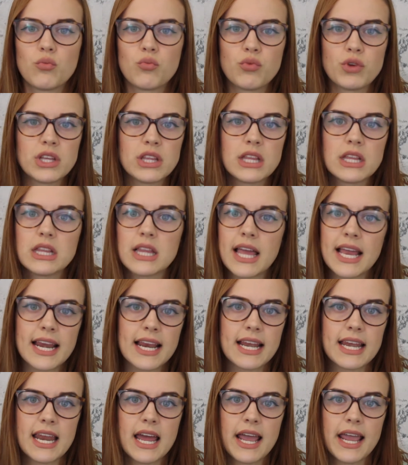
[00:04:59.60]
really late
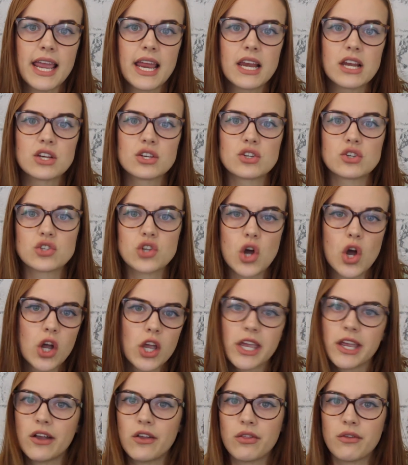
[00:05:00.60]
at night
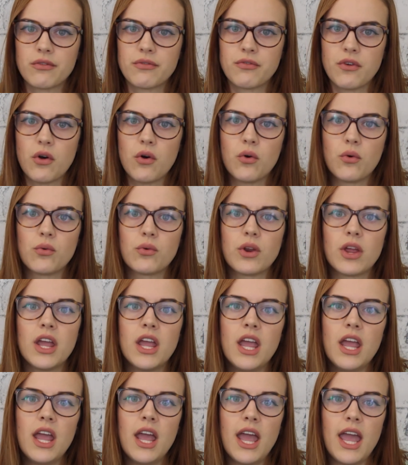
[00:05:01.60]
talking on the phone,
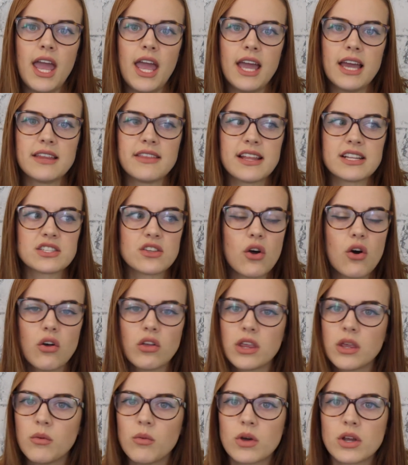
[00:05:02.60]
and that's
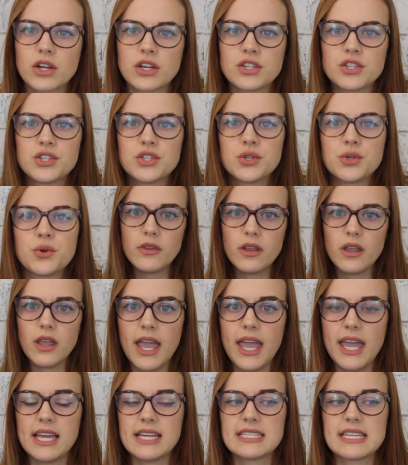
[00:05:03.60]
all he wanted to do.
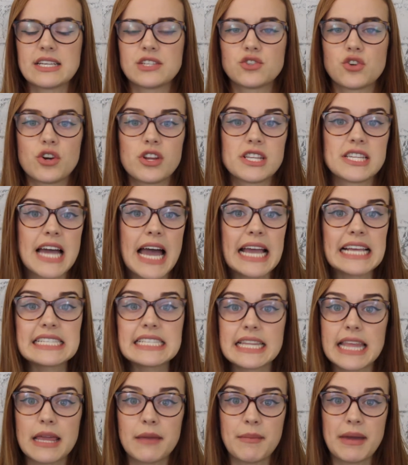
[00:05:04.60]
And I started to
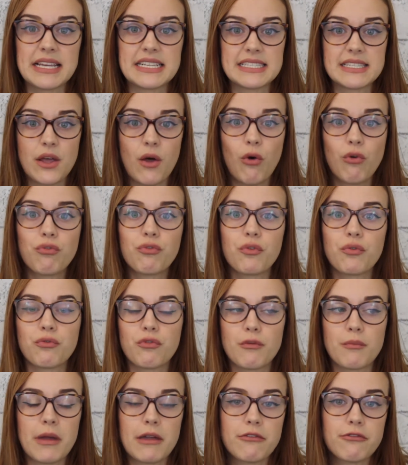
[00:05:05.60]
isolate myself
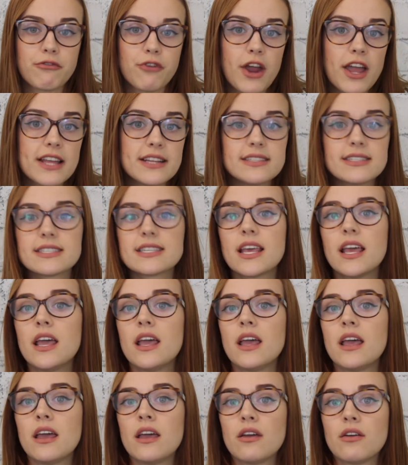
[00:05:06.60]
from my friends,
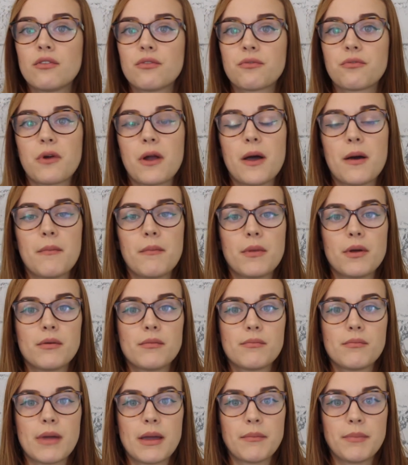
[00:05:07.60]
from
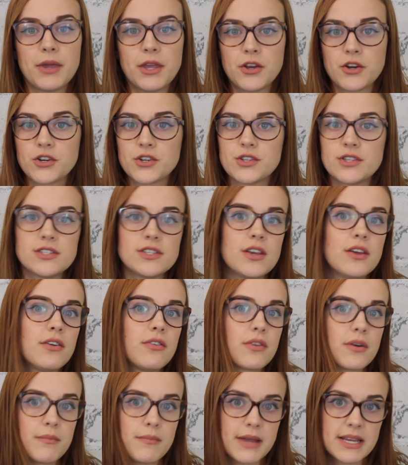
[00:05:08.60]
my peers,
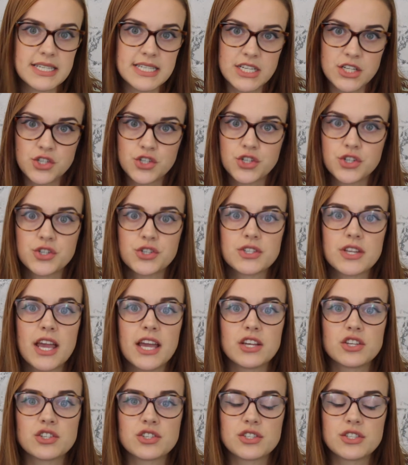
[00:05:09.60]
from my teachers.
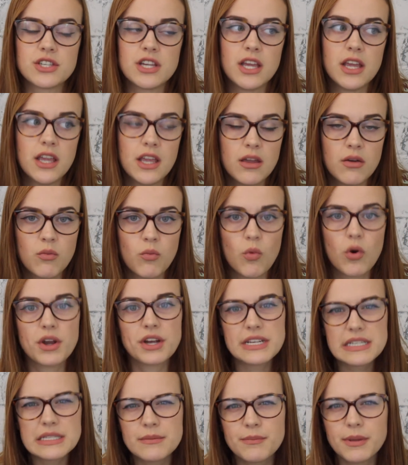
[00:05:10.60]
I just
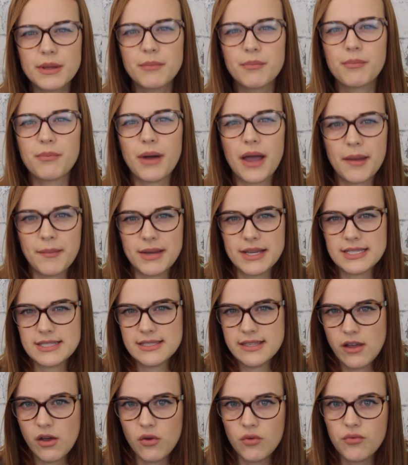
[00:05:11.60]
wanted to be by
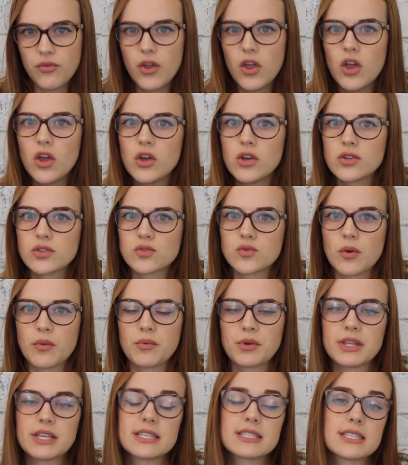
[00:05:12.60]
myself. So I
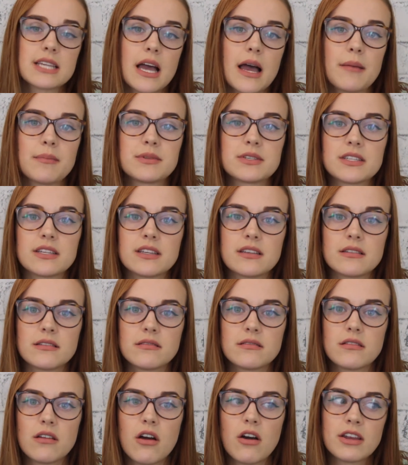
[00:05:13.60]
really stopped,
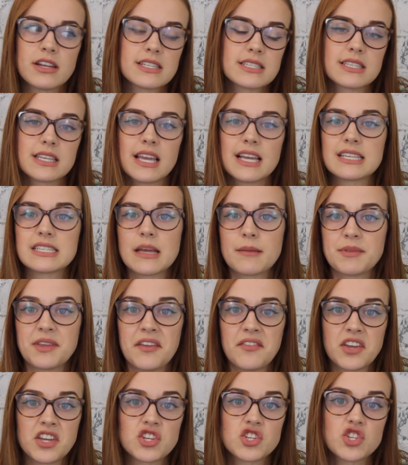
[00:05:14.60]
honestly, I stopped
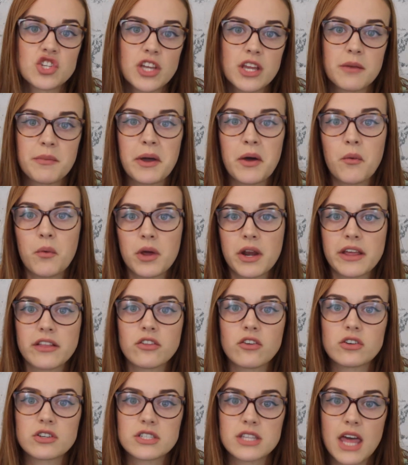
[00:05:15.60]
giving a shit about what I
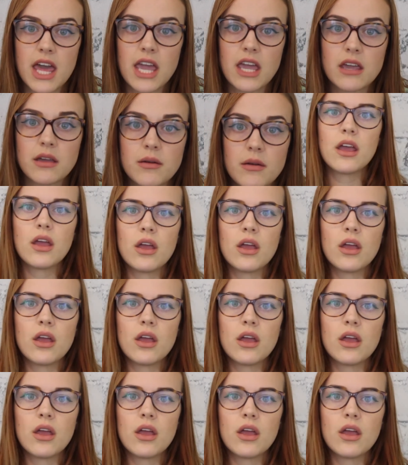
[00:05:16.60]
looked like.